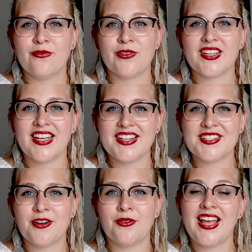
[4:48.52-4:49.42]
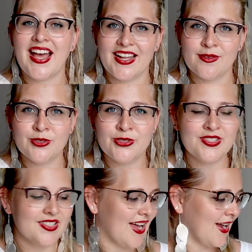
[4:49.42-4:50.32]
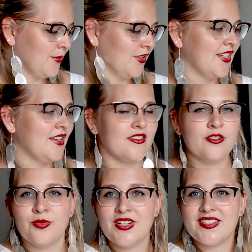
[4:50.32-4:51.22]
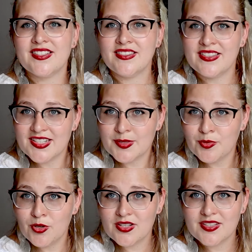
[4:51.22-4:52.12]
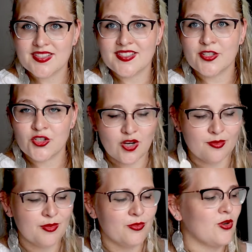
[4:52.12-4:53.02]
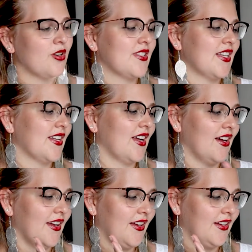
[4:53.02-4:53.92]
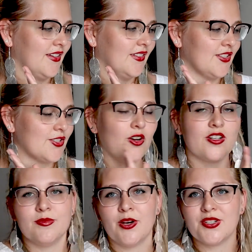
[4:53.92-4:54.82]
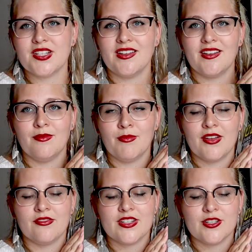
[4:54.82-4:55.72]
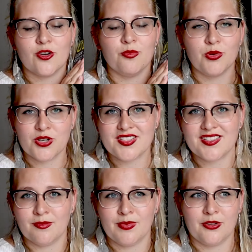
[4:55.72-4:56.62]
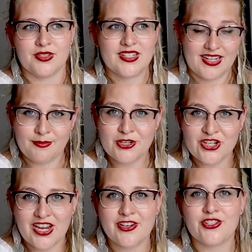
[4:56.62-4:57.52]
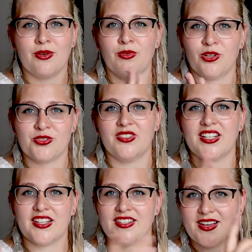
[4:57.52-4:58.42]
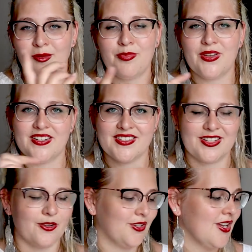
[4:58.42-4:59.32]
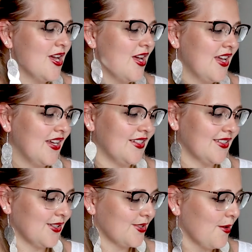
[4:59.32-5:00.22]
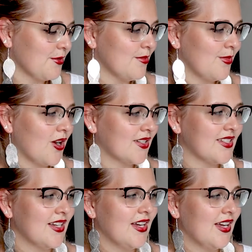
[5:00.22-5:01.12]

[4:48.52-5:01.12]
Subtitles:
For the category animals, I will either read this book. This is a German book that I talked about in my video Books About Climate Change. I will also link it up and down in the description box.